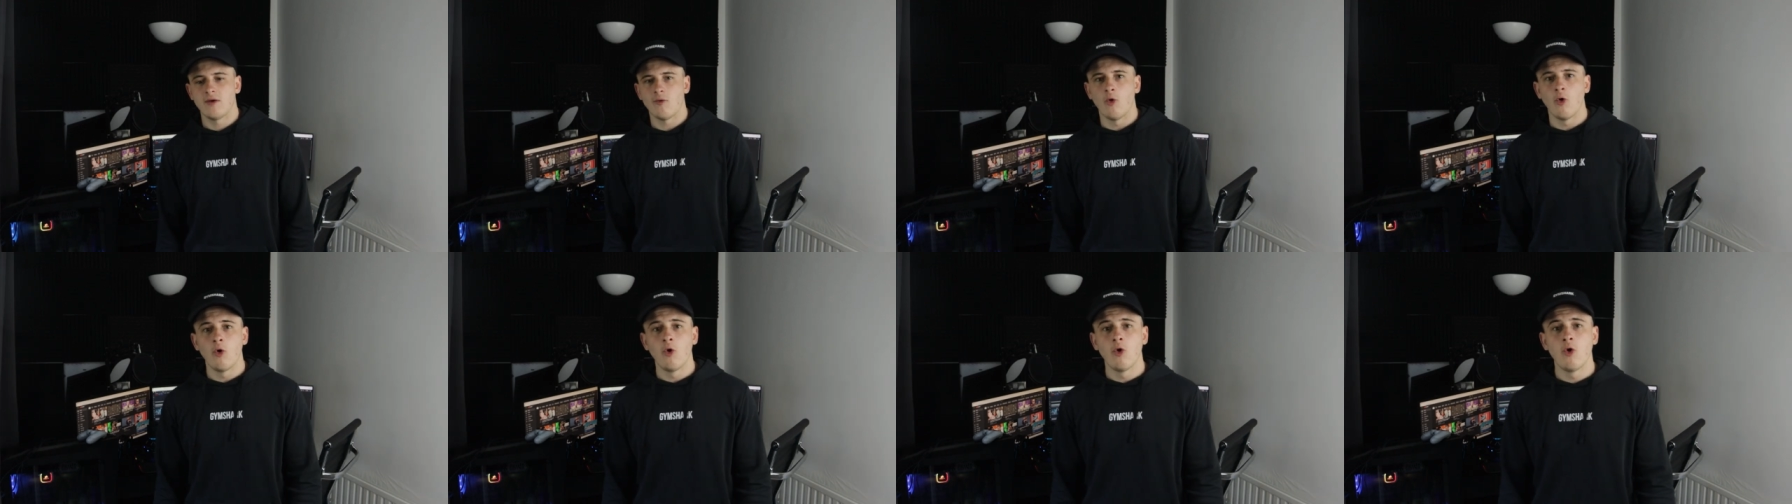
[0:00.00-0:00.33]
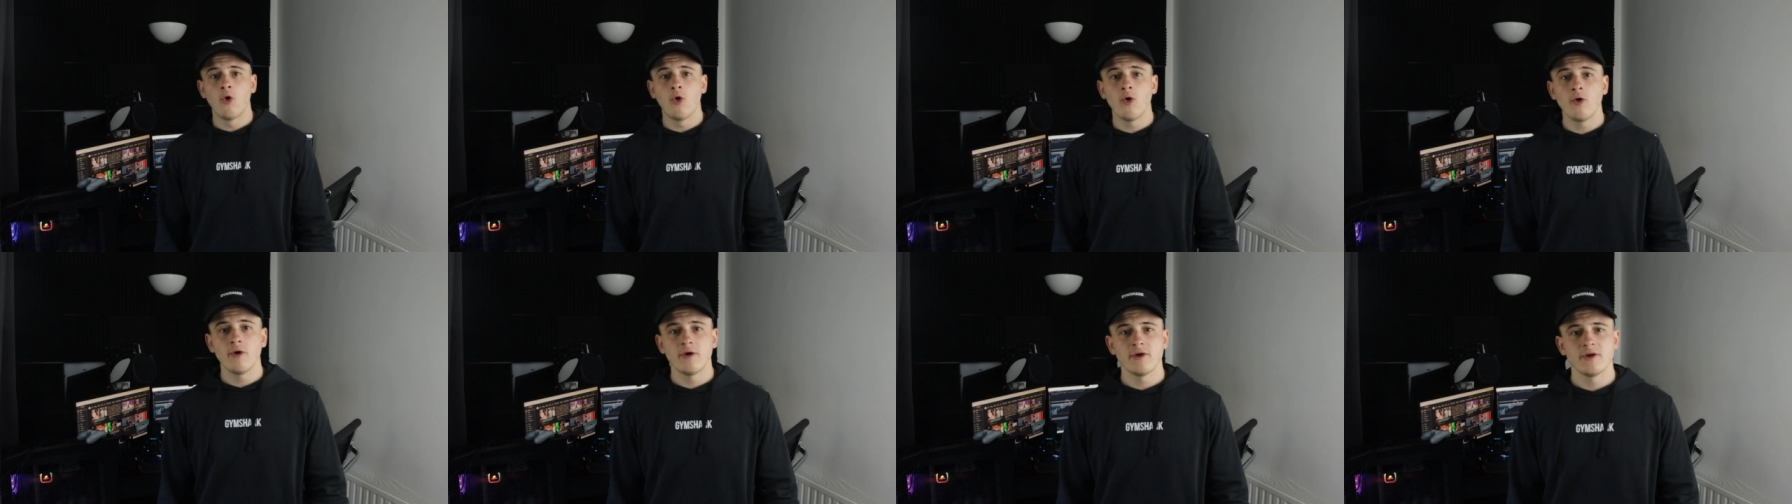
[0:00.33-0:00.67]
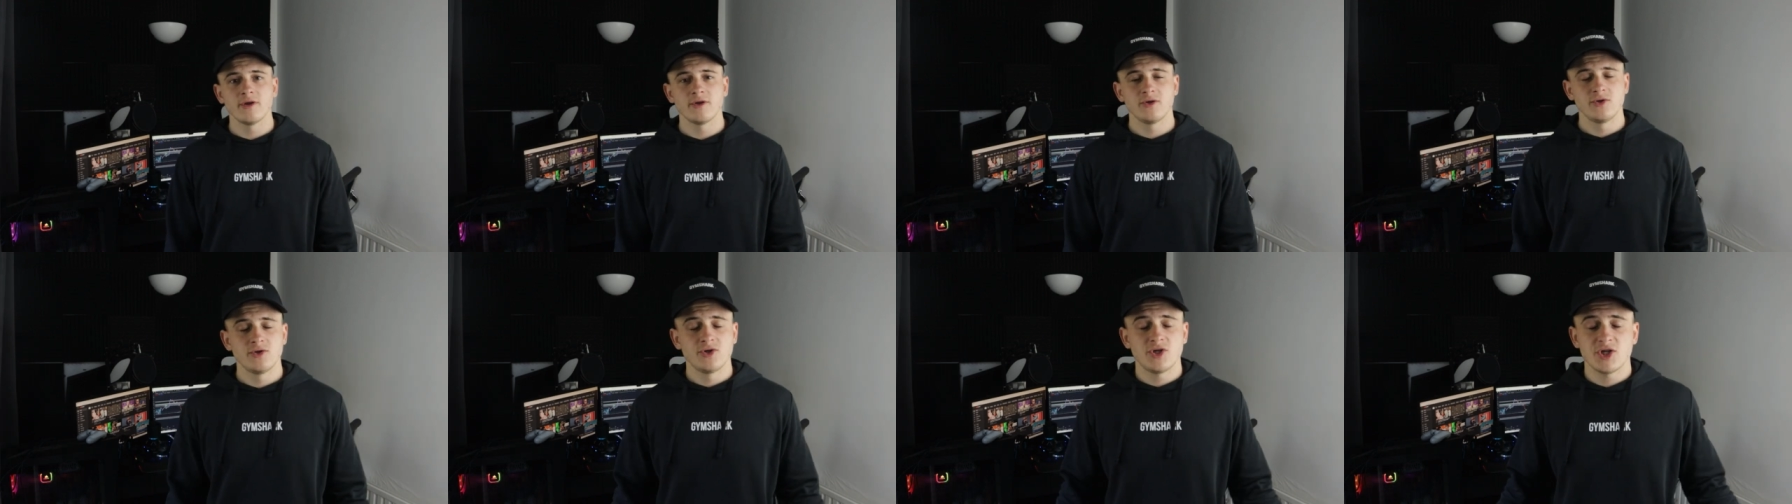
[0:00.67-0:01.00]
or
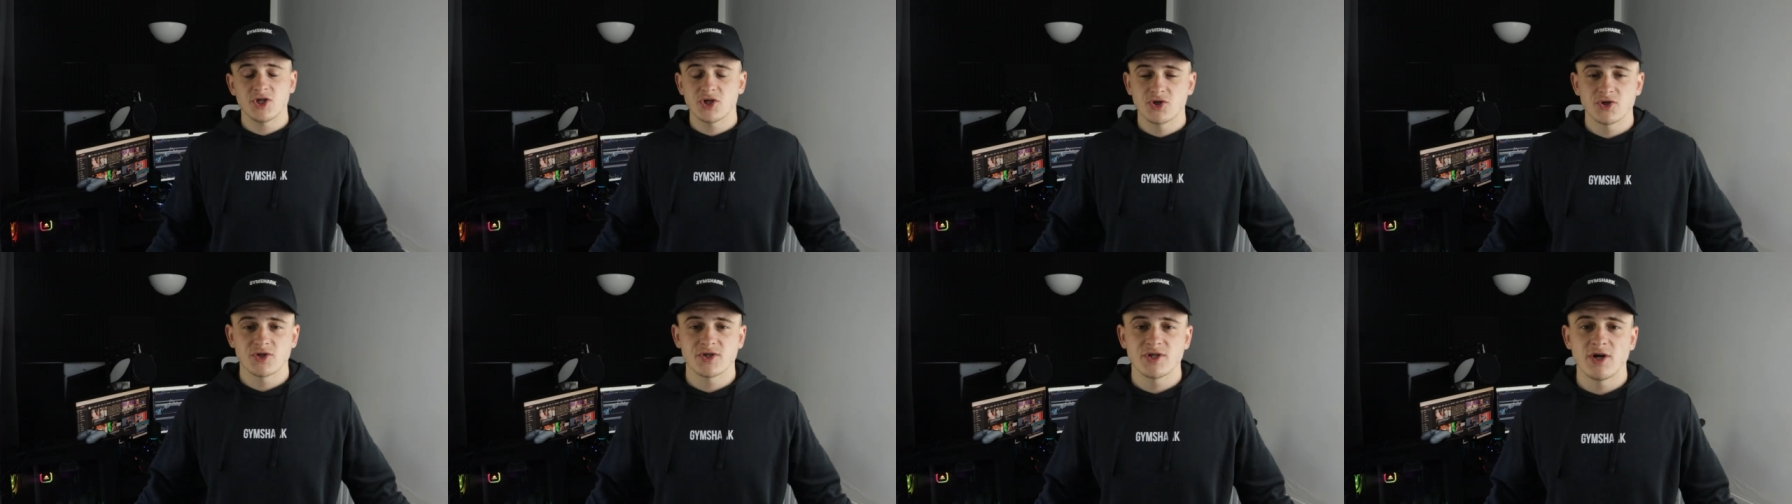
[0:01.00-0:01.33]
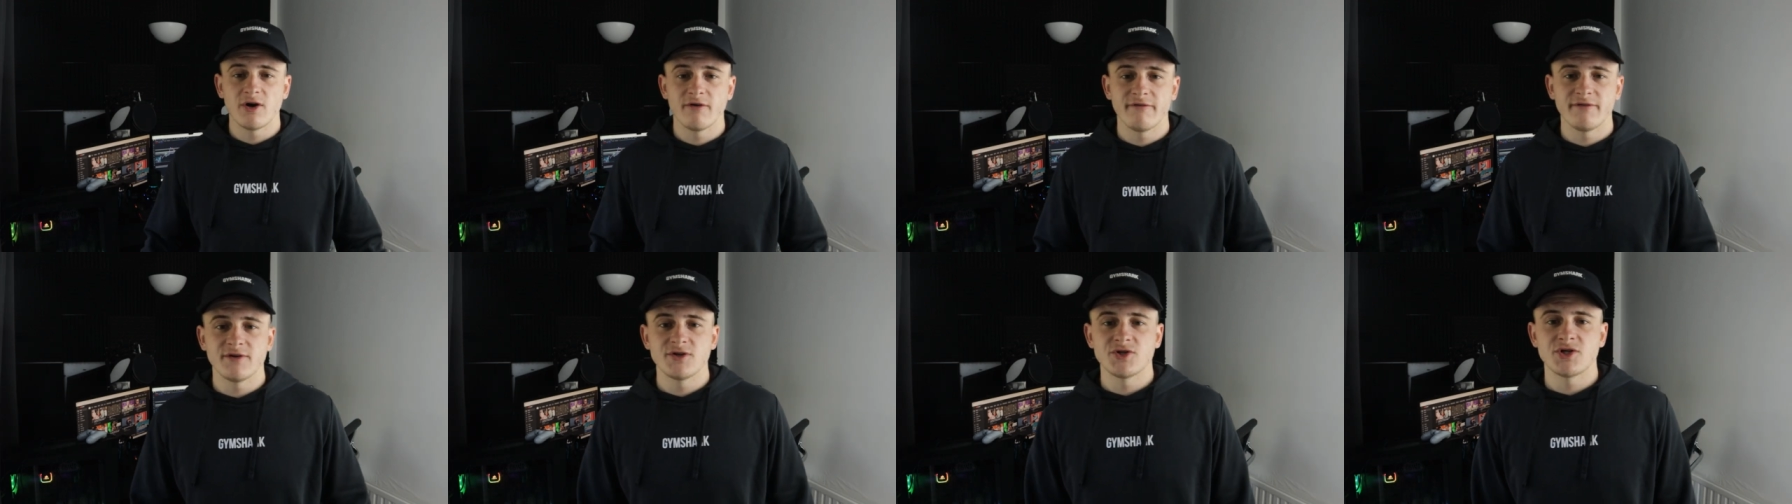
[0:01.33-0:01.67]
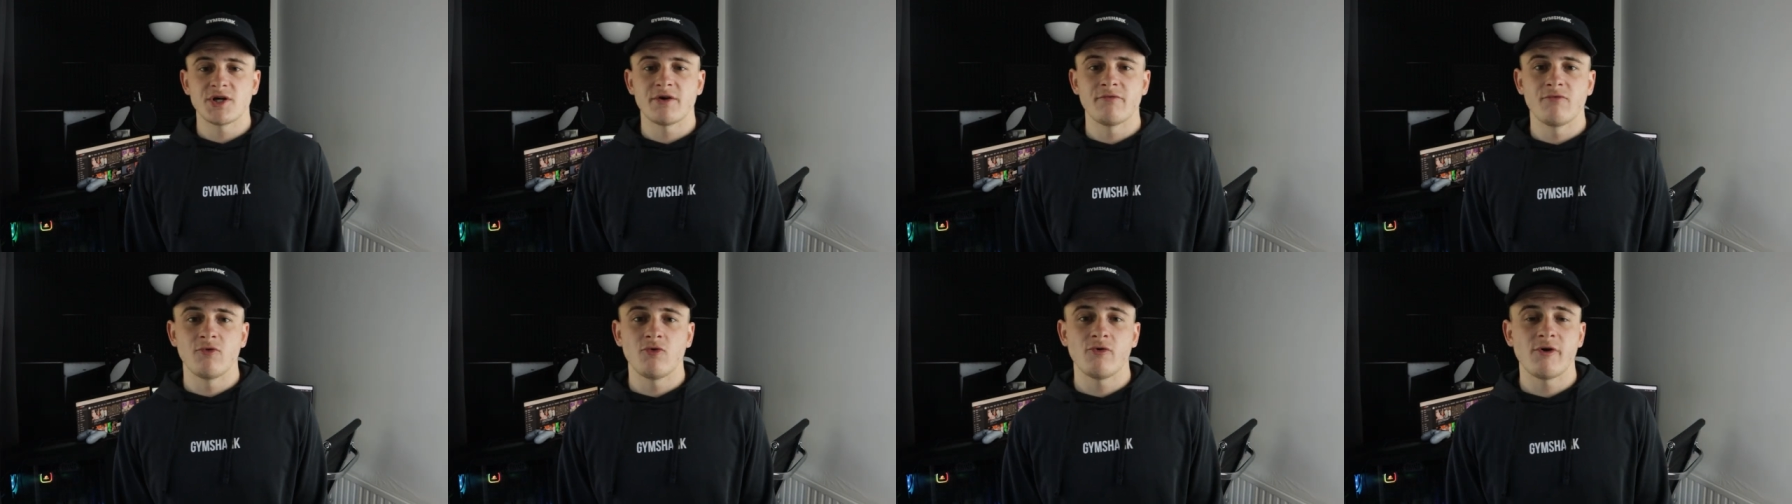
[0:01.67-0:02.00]
just yourself in
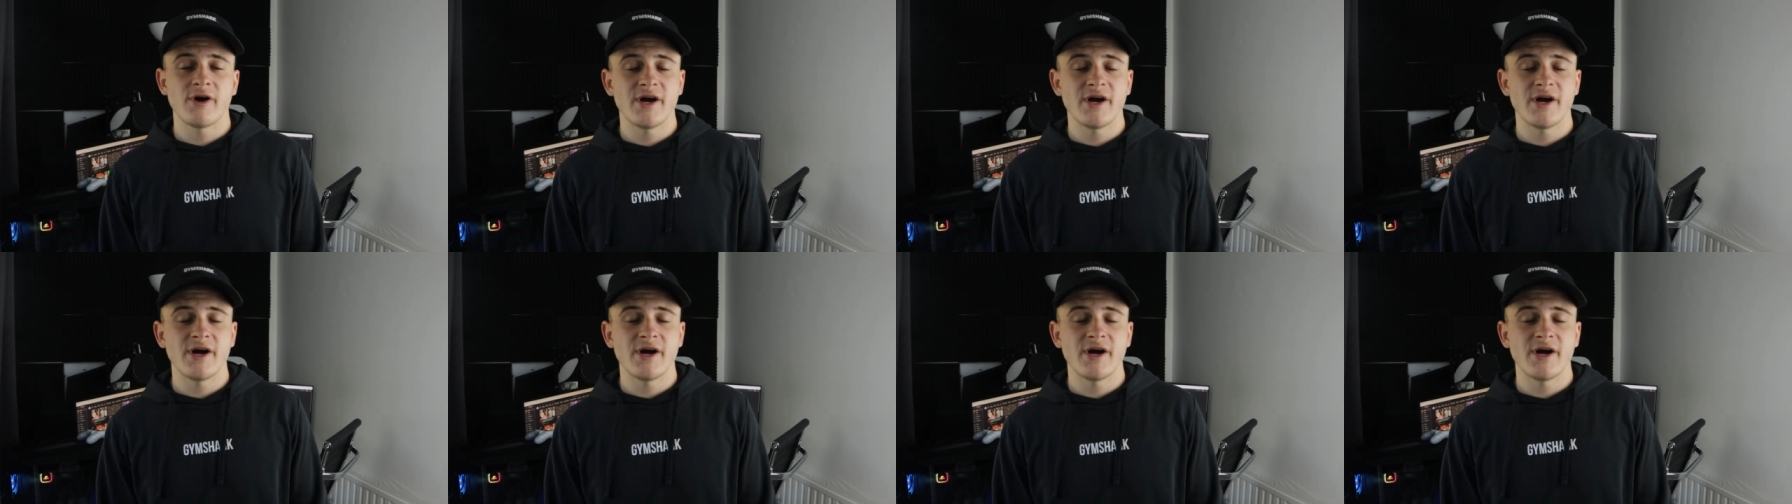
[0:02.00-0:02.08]
general,